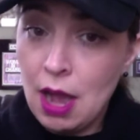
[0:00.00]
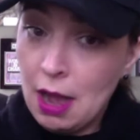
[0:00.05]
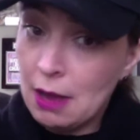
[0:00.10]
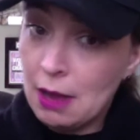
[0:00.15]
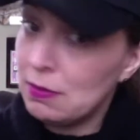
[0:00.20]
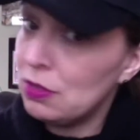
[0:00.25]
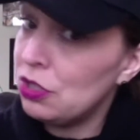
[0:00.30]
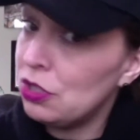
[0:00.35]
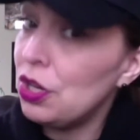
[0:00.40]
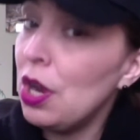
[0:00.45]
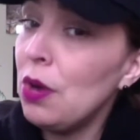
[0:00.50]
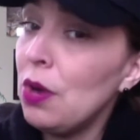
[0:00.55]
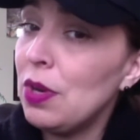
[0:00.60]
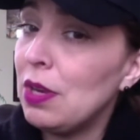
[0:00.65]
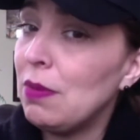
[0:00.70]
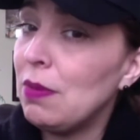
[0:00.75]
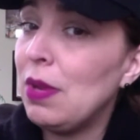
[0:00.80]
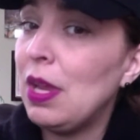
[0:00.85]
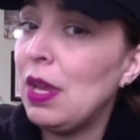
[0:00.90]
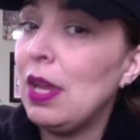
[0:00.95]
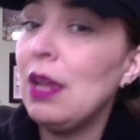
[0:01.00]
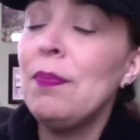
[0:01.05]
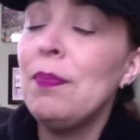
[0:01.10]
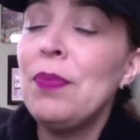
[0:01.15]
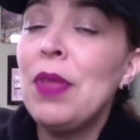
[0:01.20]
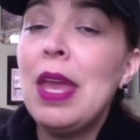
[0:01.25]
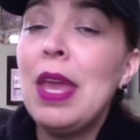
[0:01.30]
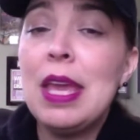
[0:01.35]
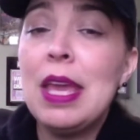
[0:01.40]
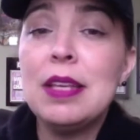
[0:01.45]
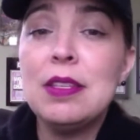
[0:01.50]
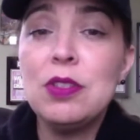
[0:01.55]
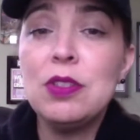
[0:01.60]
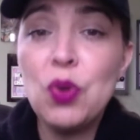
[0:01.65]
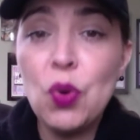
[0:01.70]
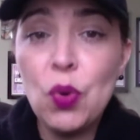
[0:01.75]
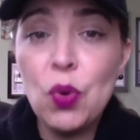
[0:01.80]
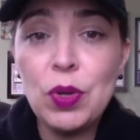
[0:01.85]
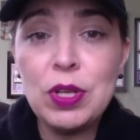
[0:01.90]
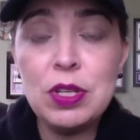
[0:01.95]
showing me is
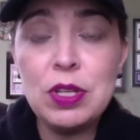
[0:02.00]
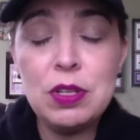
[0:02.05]
going to